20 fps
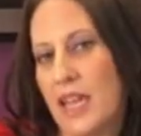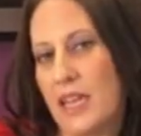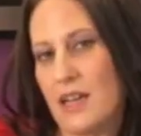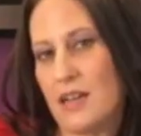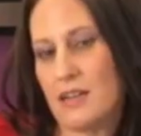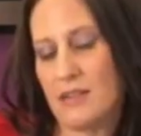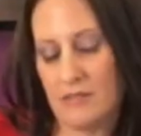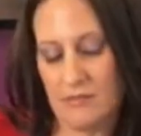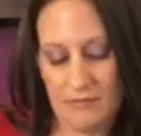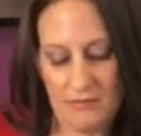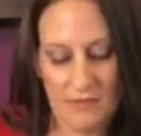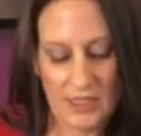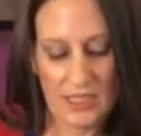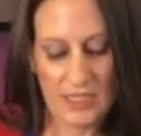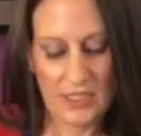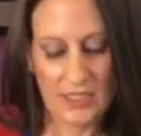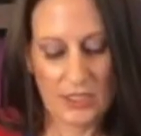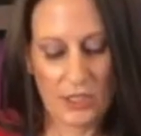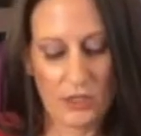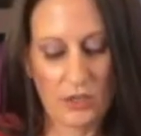mayo.
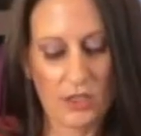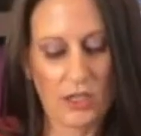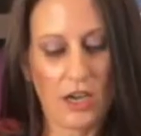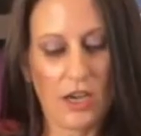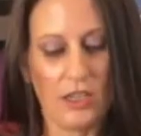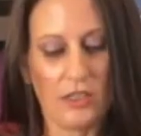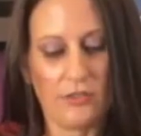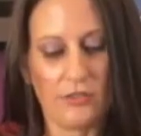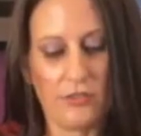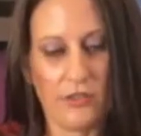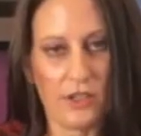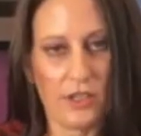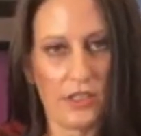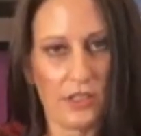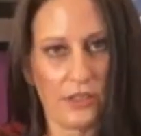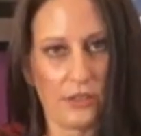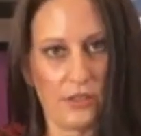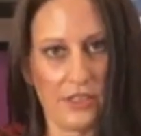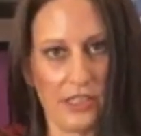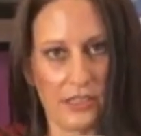So it called
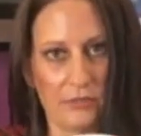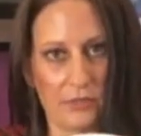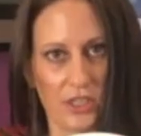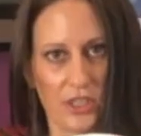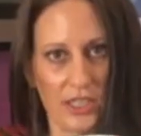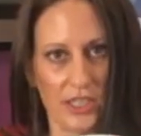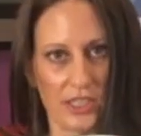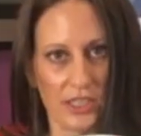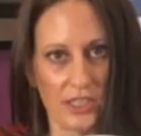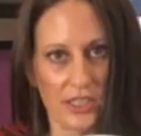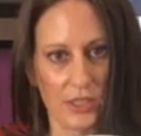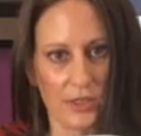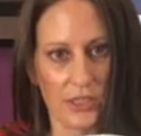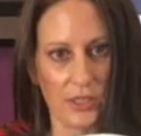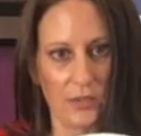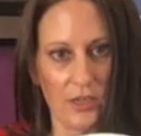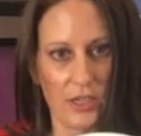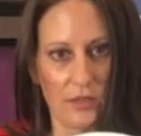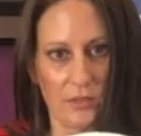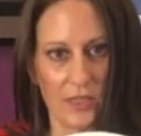for a cream cheese.
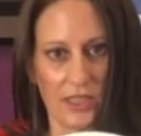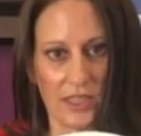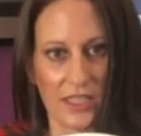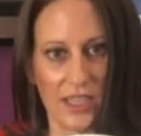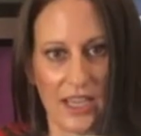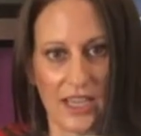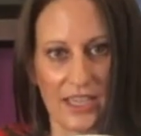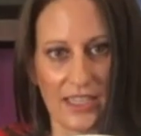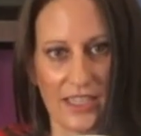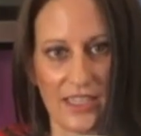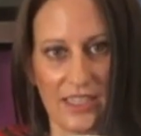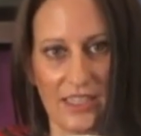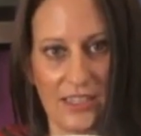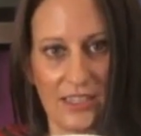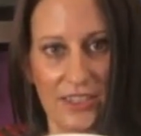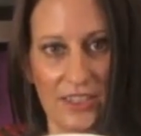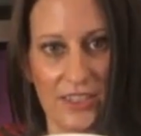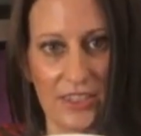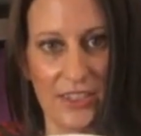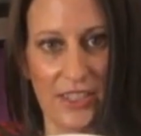So I went with Kite
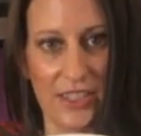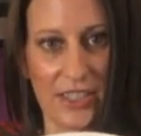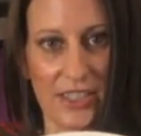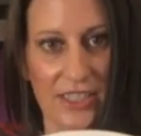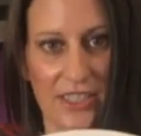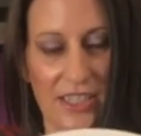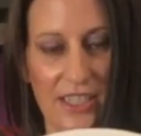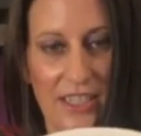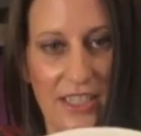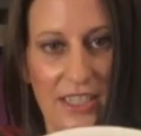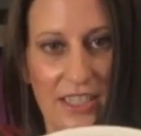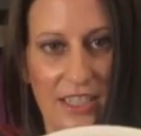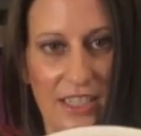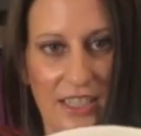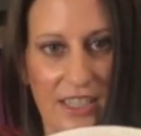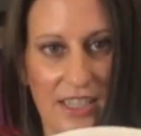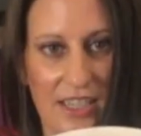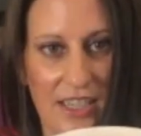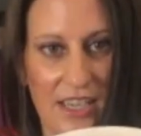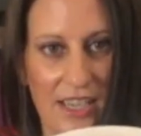Hill's
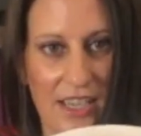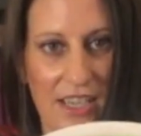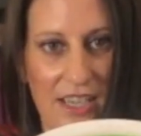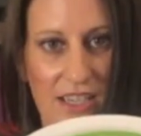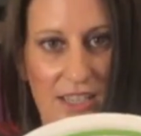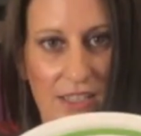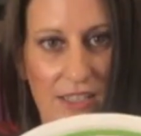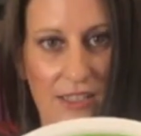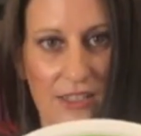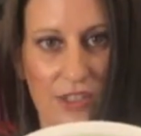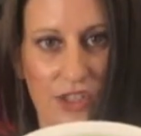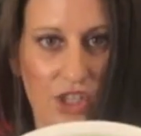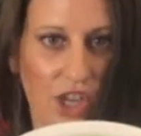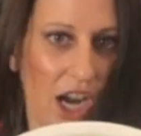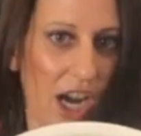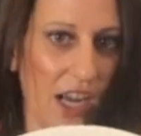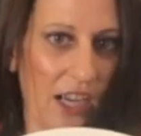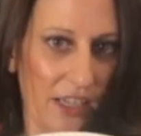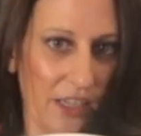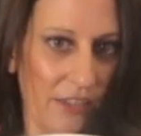
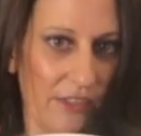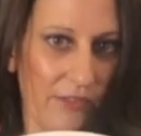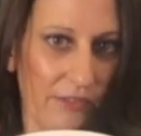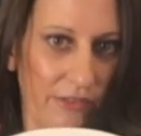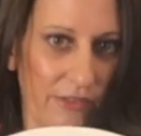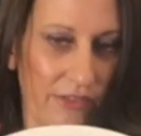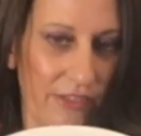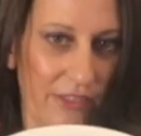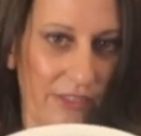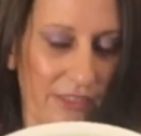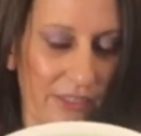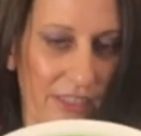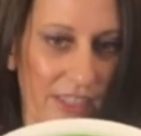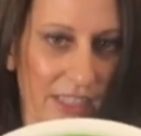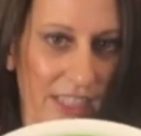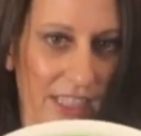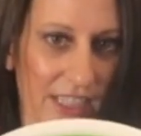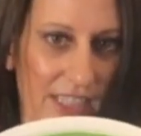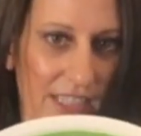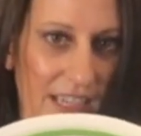chive
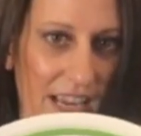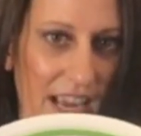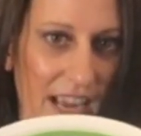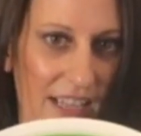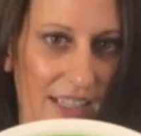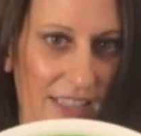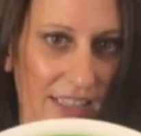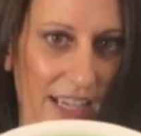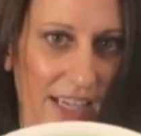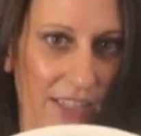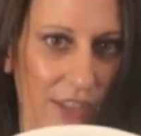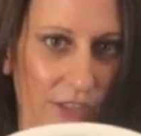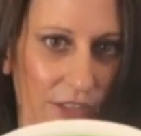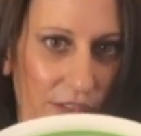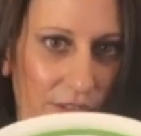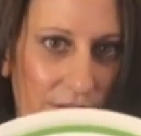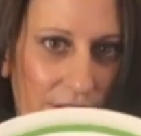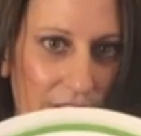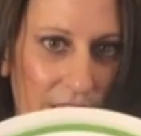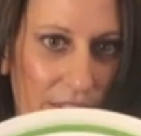because it has
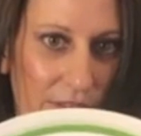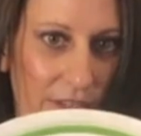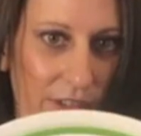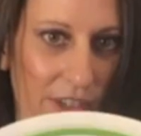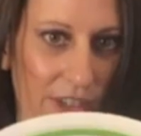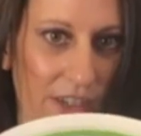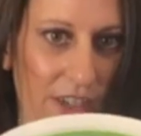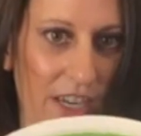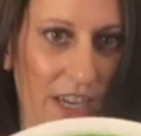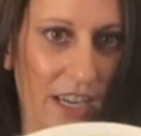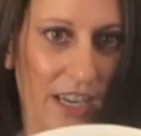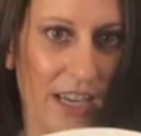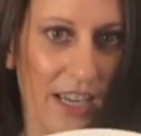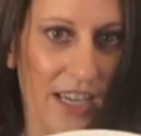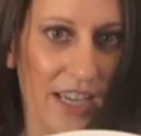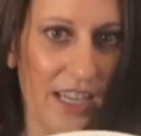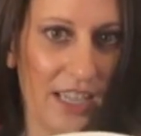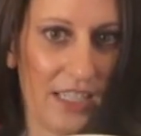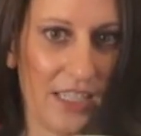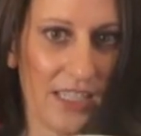extra flavor
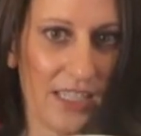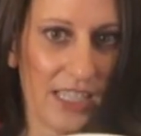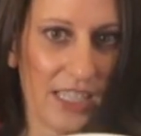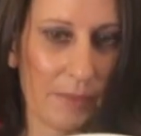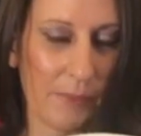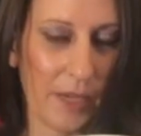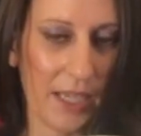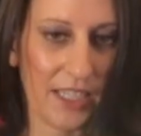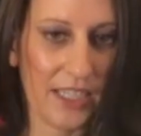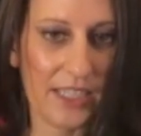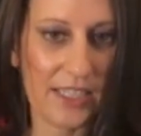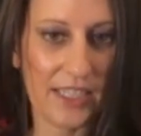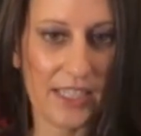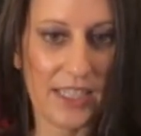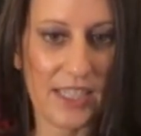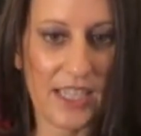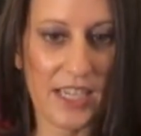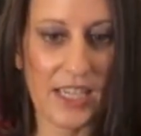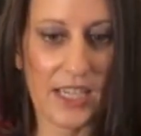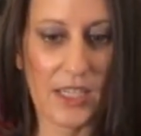and a spice
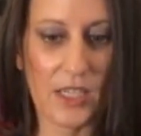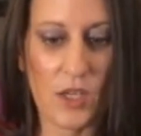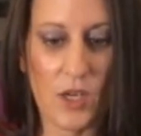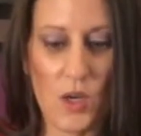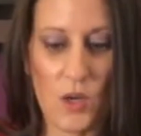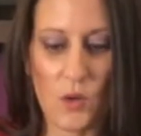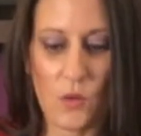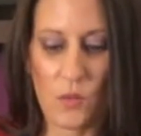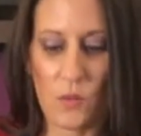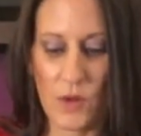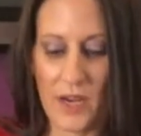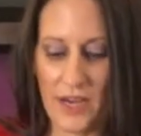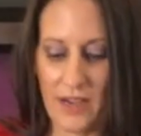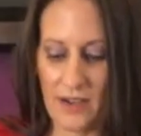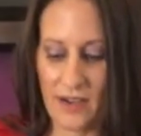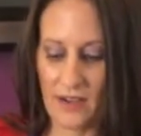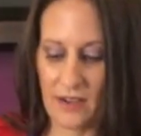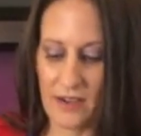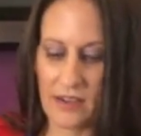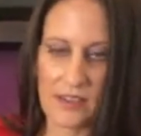in there,
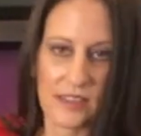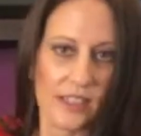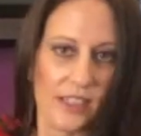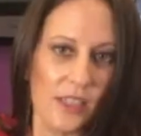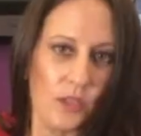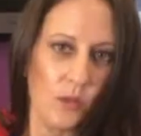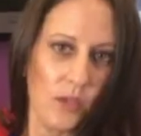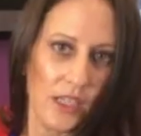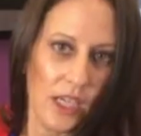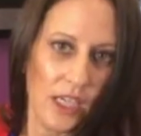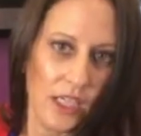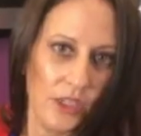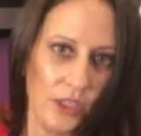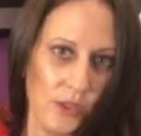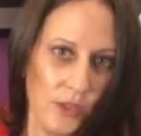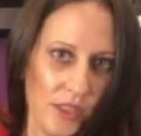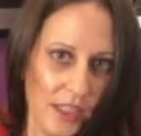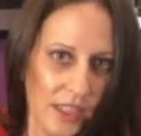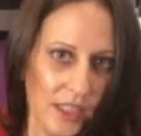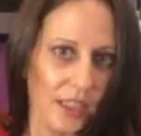where since we're
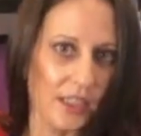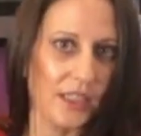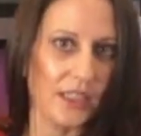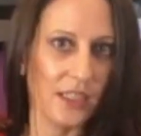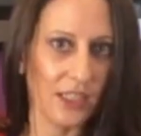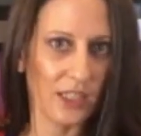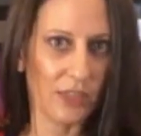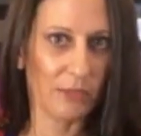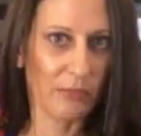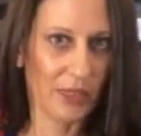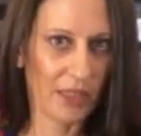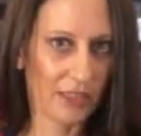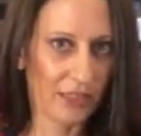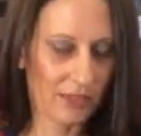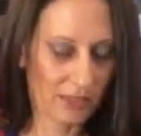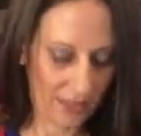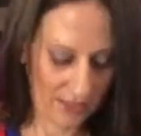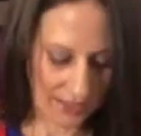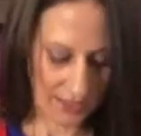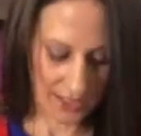not using the dill
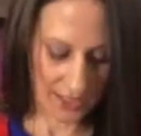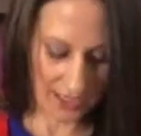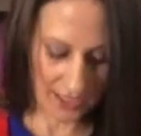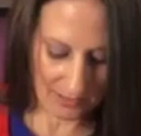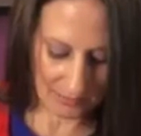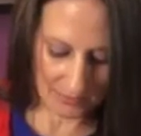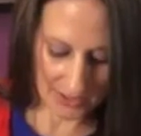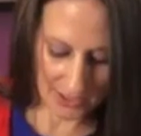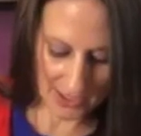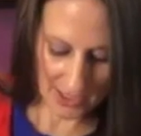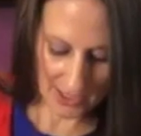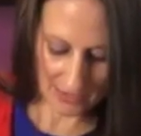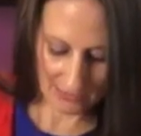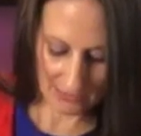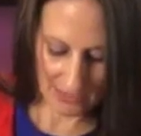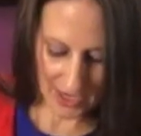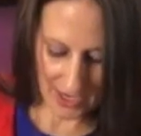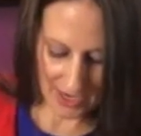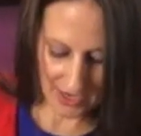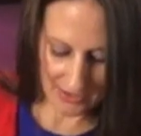pickle because I opted
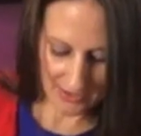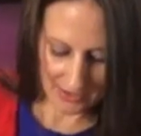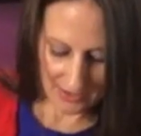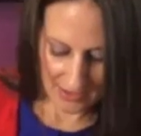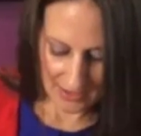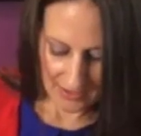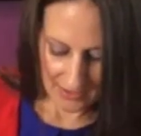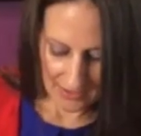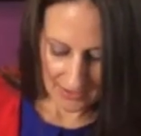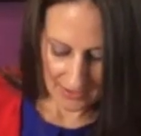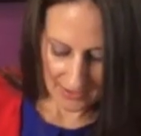out of that,